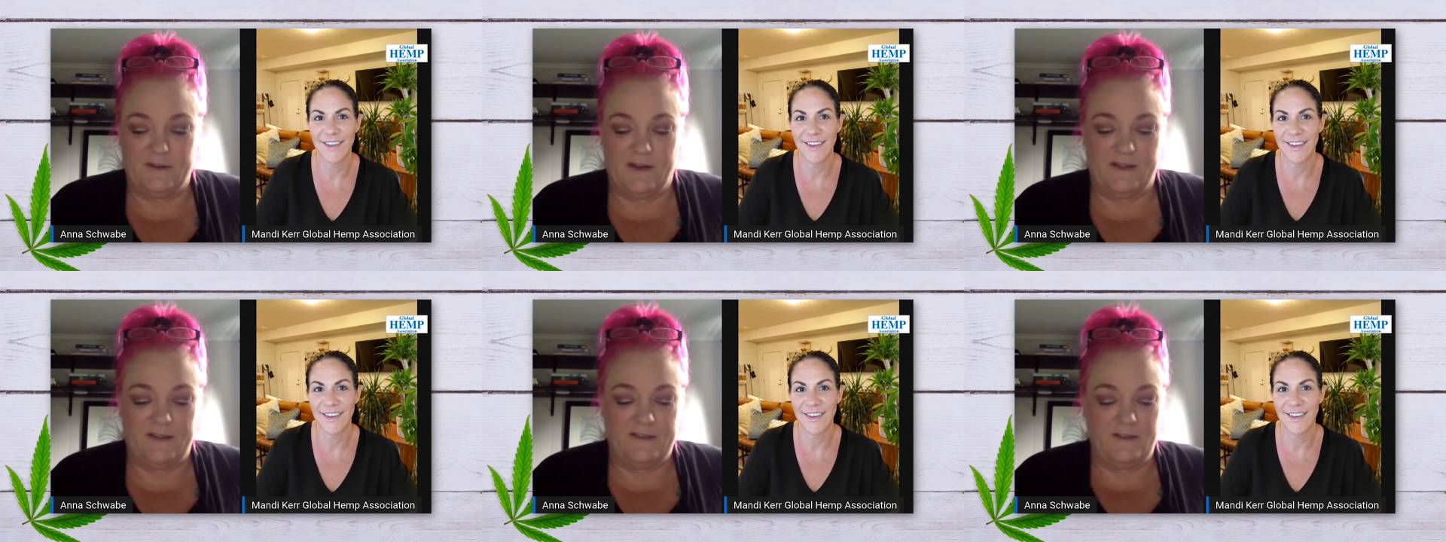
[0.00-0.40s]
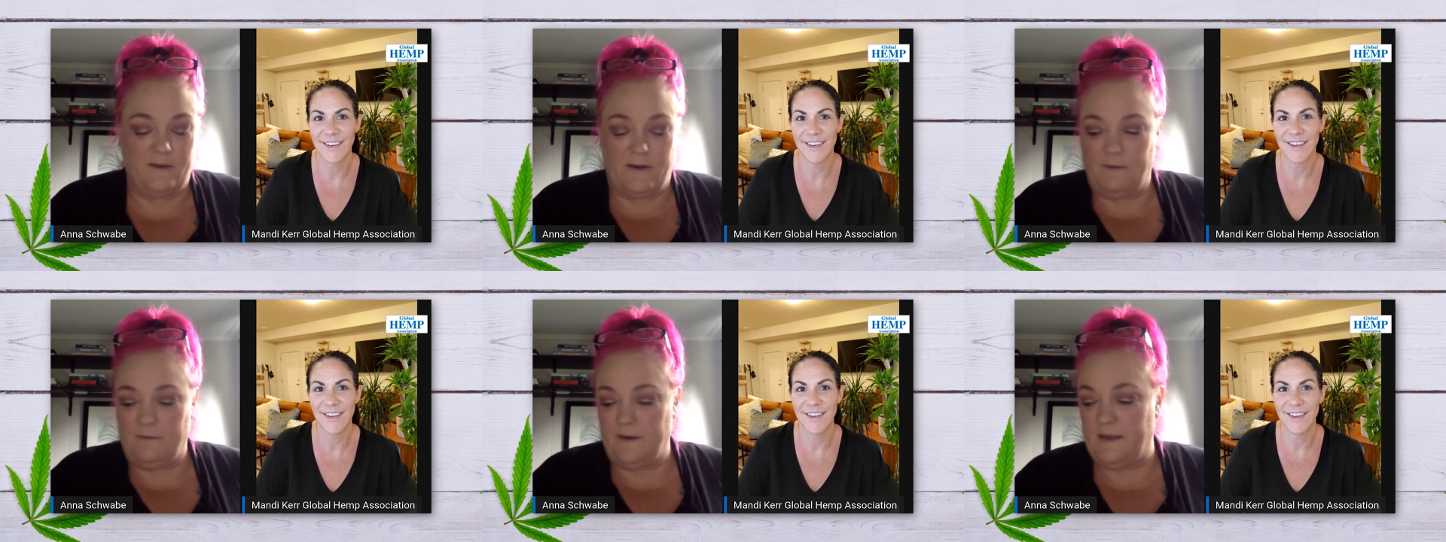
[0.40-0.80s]
Speaker 1: strains.
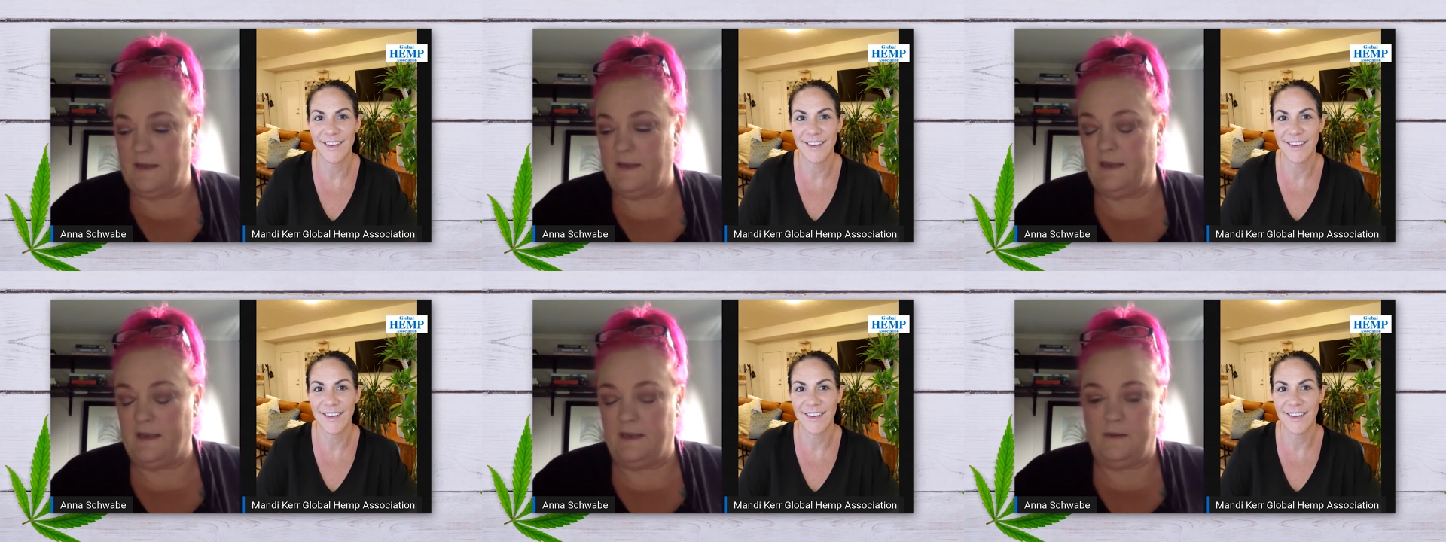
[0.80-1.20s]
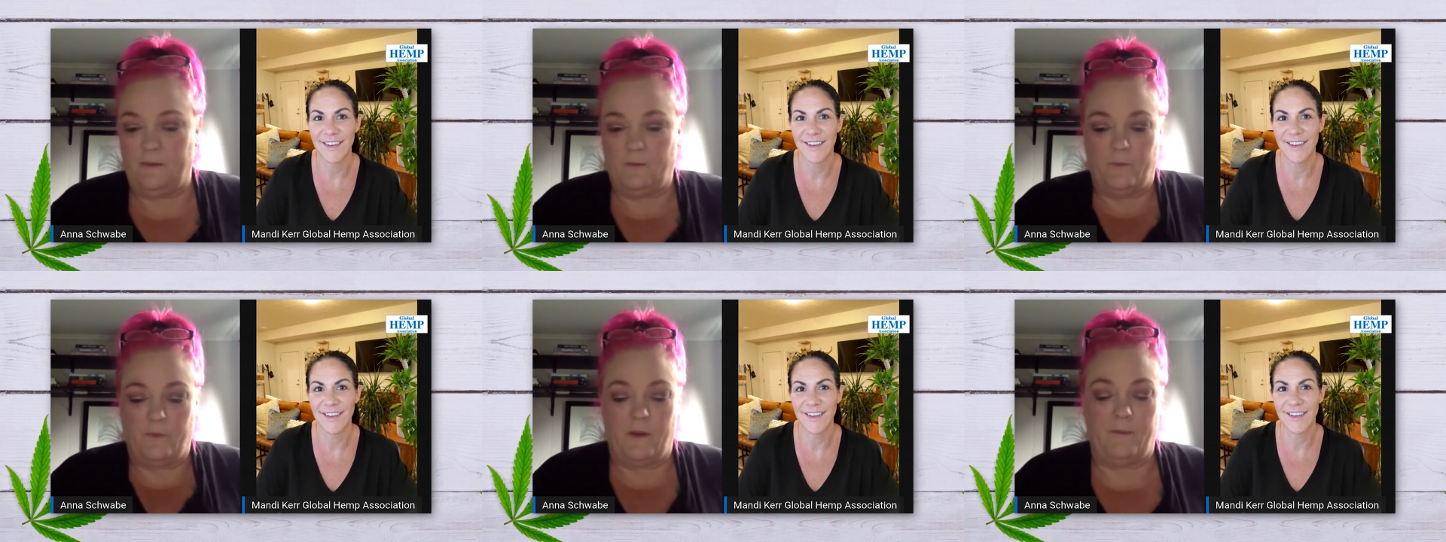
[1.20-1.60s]
So I went and
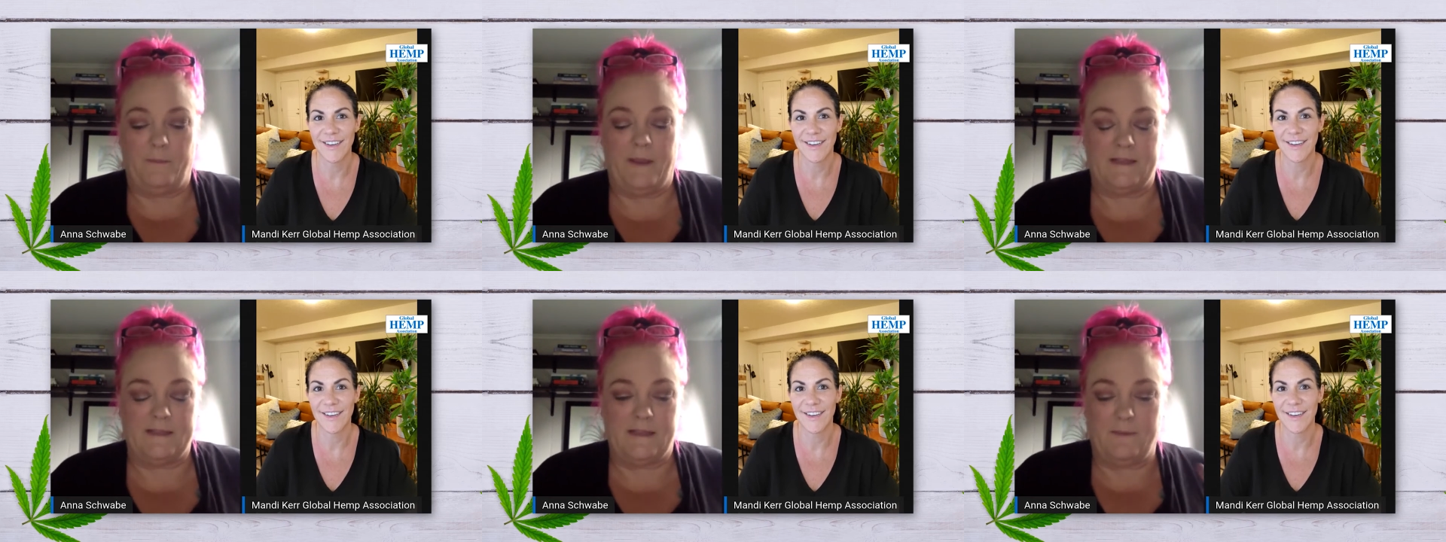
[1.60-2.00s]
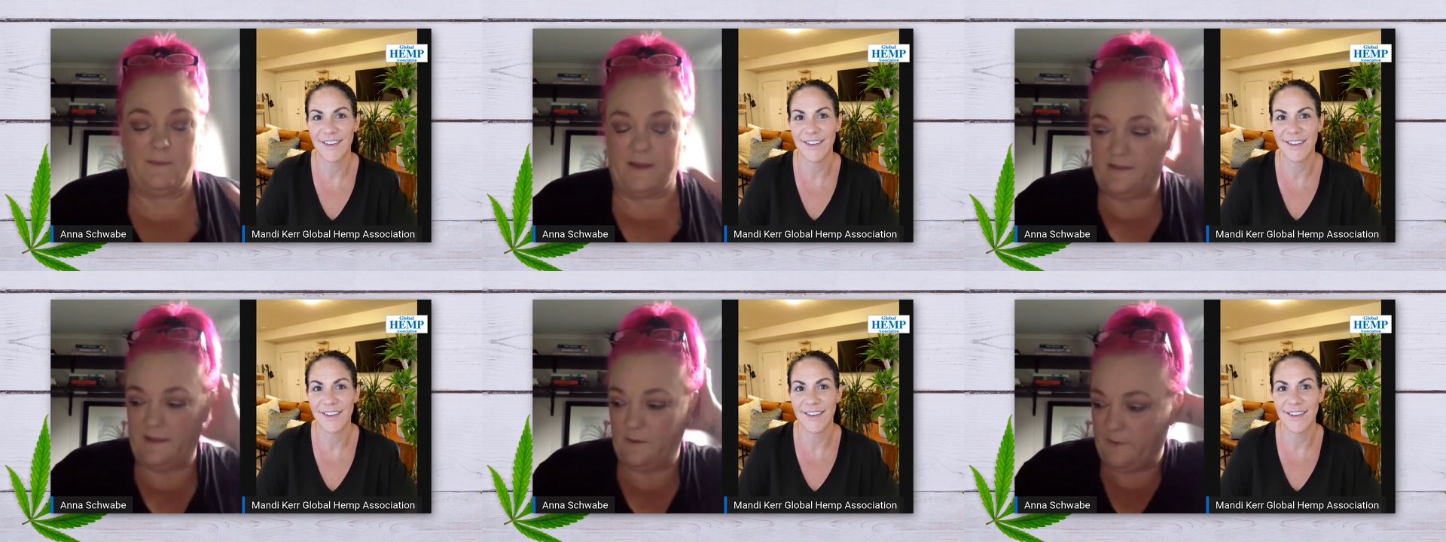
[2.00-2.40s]
picked up,
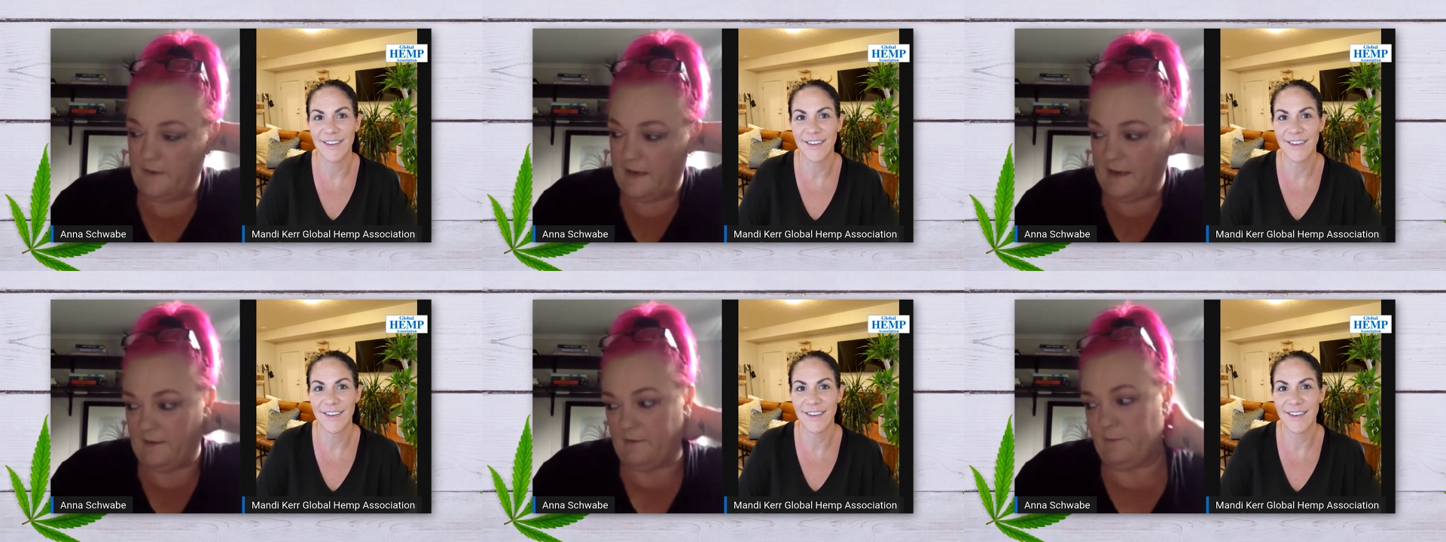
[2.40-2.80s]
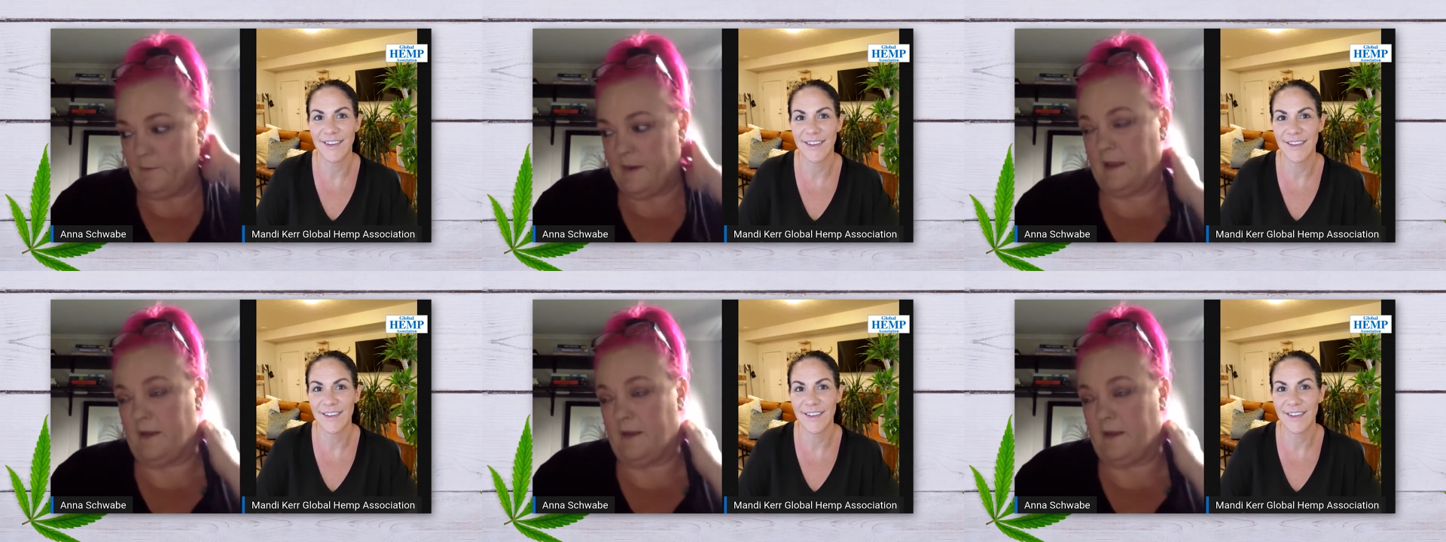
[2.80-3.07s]
I think we had, we